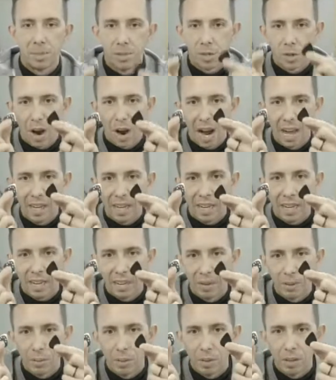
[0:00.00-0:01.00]
So I like
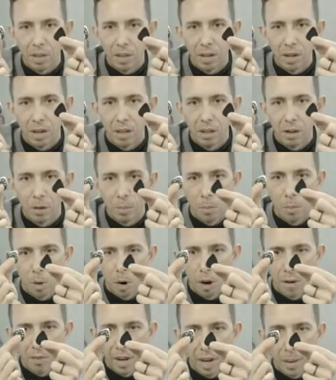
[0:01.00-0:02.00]
it with a little more
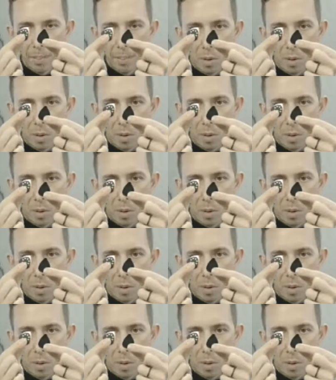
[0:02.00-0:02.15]
of a